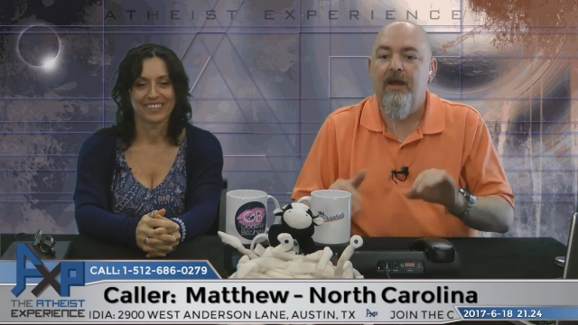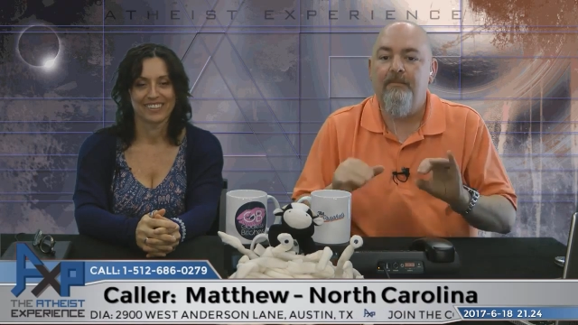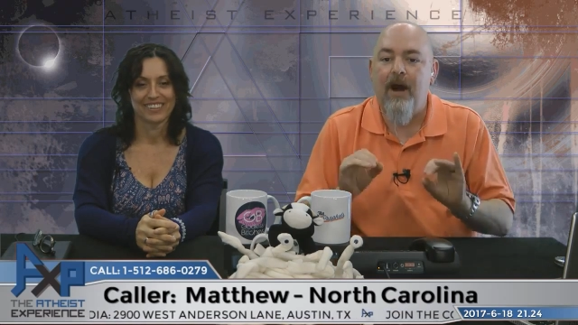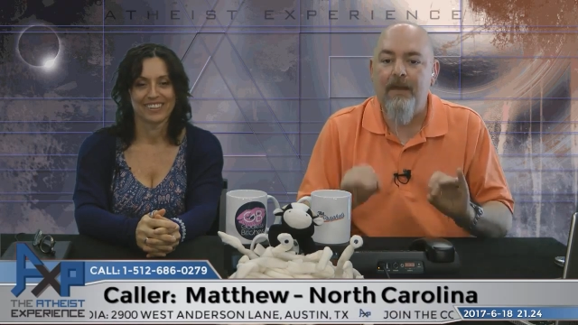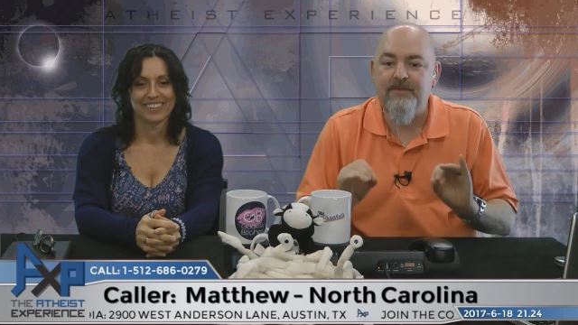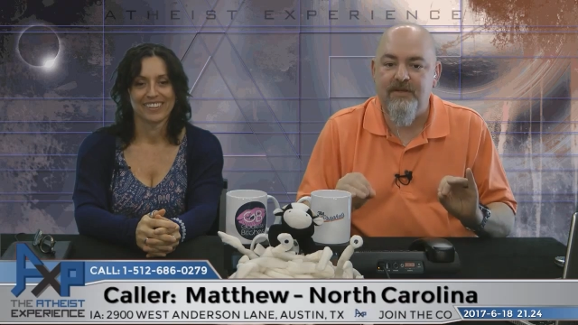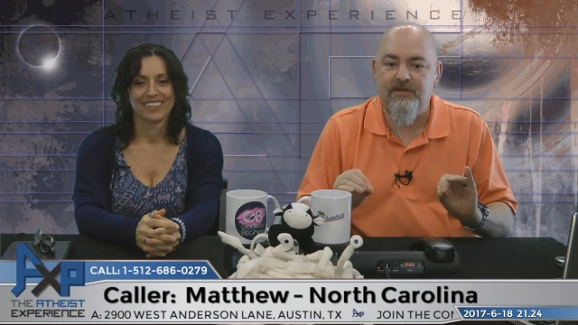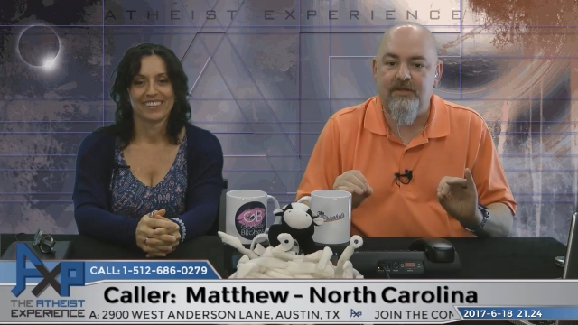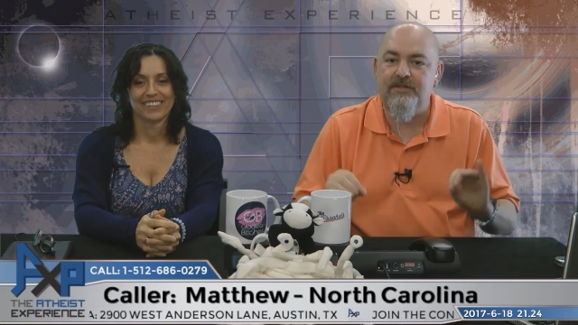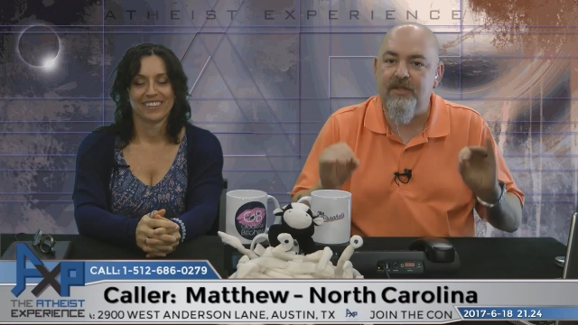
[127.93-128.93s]
Speaker 1: My
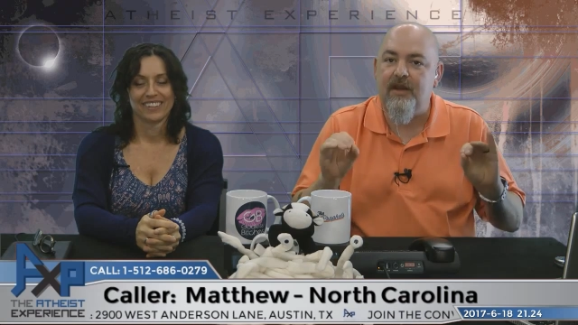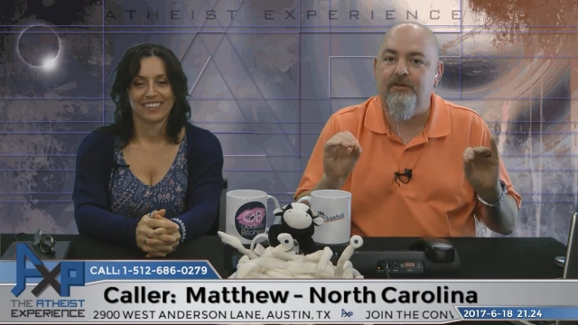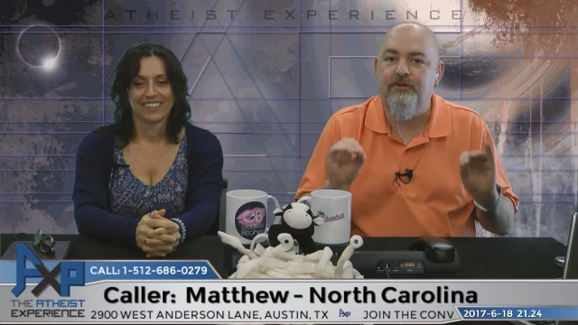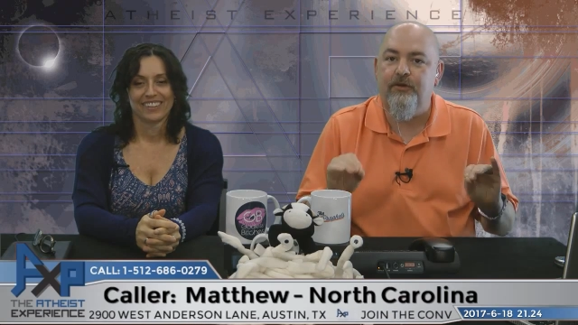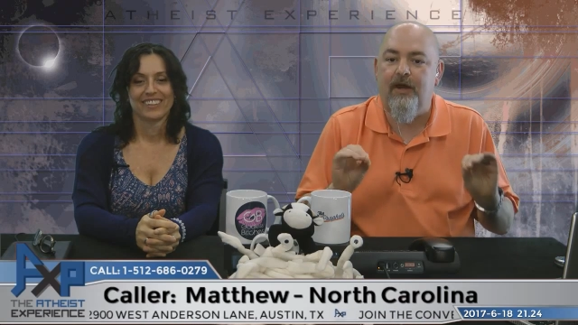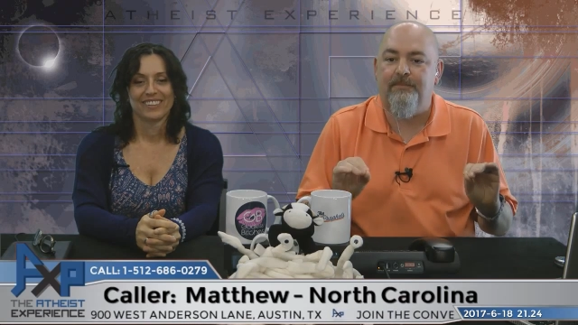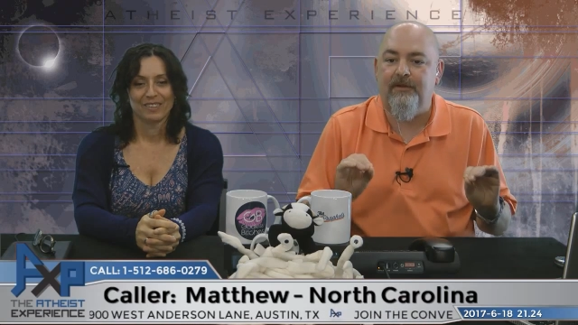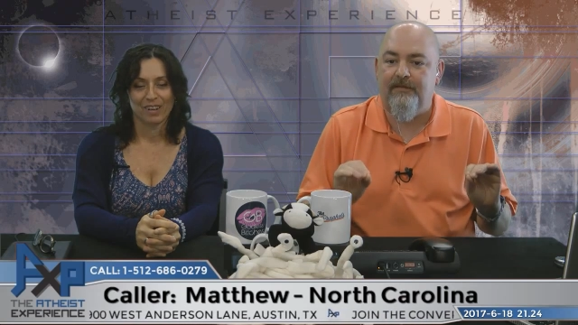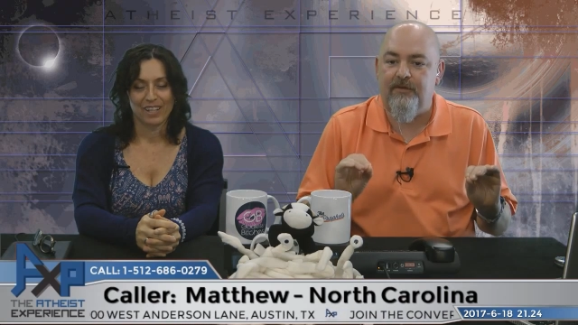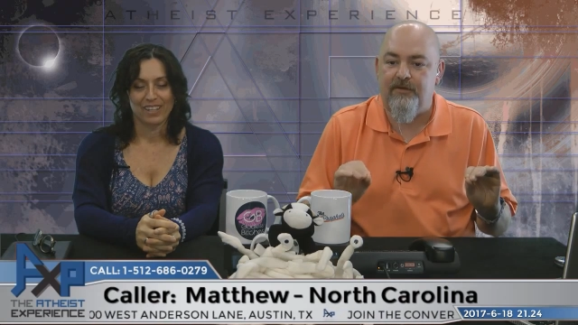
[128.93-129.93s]
position is that I do not
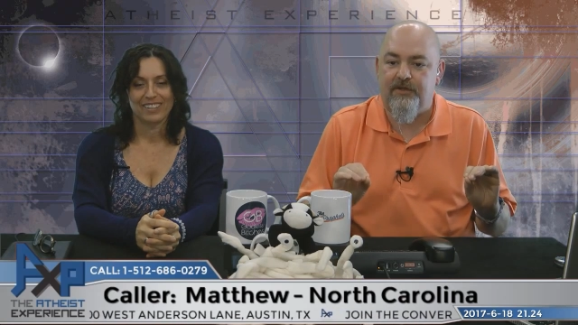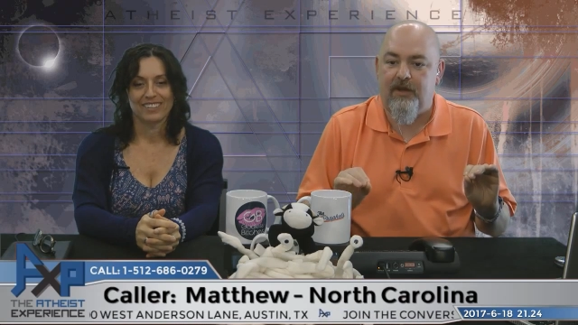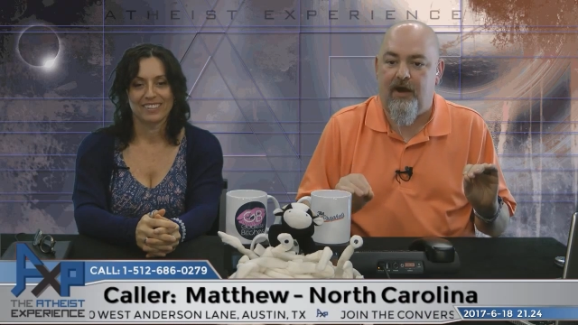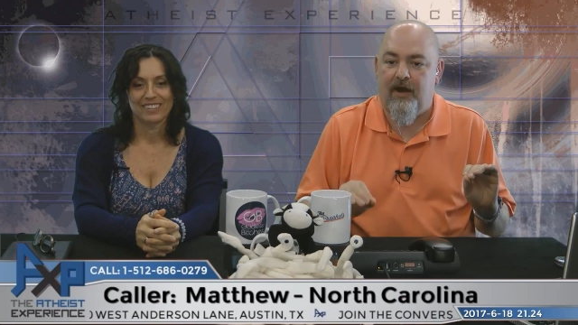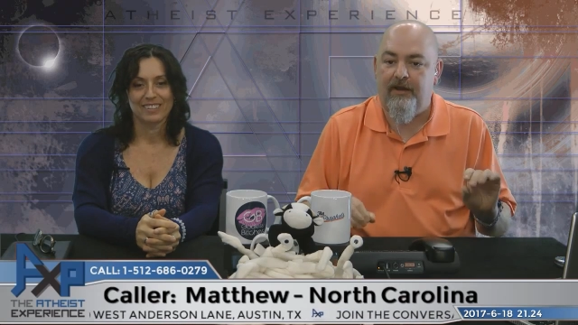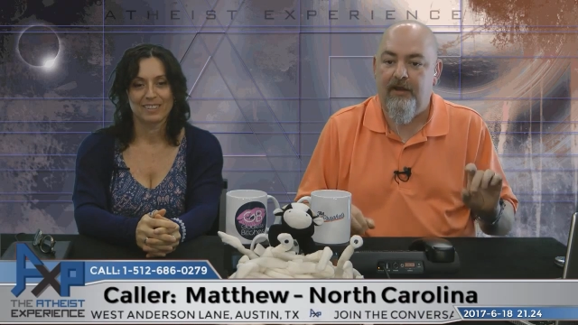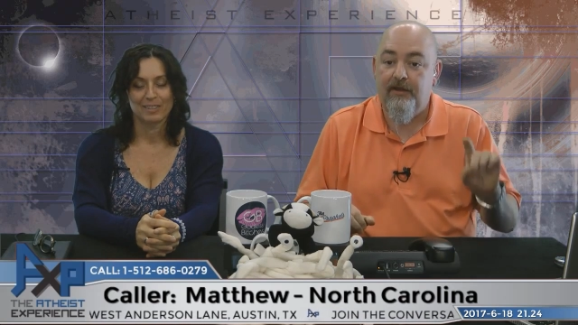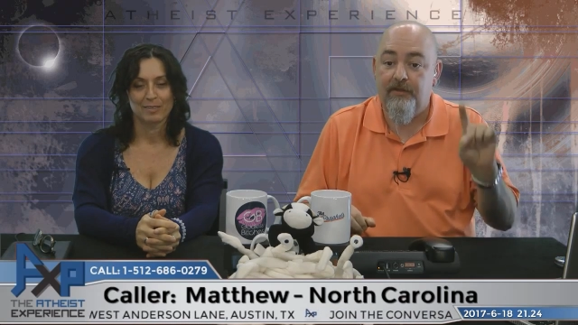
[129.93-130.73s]
believe there's a God.